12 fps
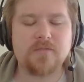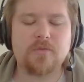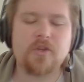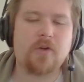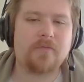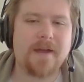
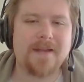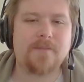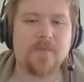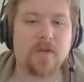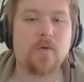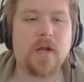Well, not
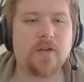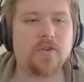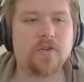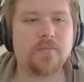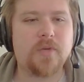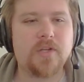random, they're quite
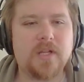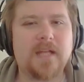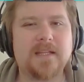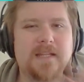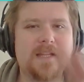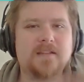good, but you're
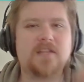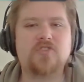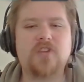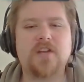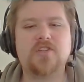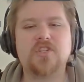like, they're
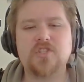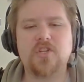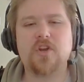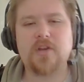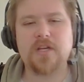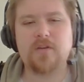strategies
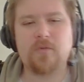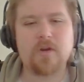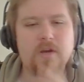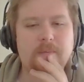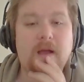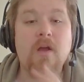you don't need to
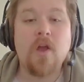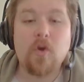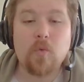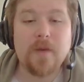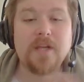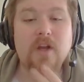worry about.
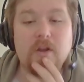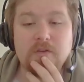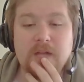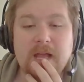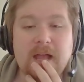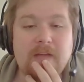We
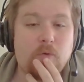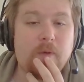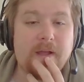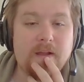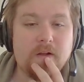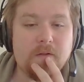don't have a
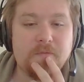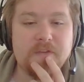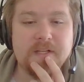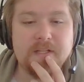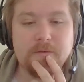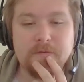way of
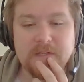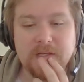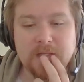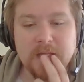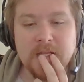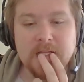dealing with a
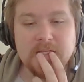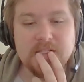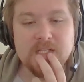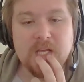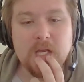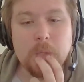Null.
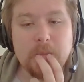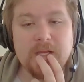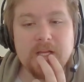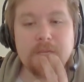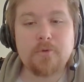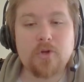So
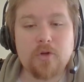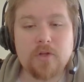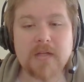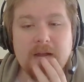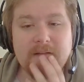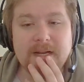we're going to put
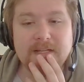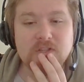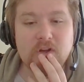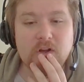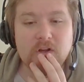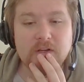all our
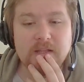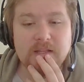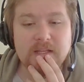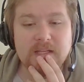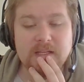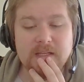eggs on
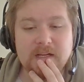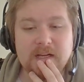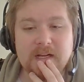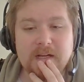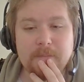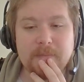the
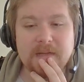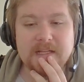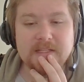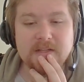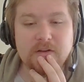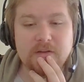
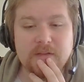basket over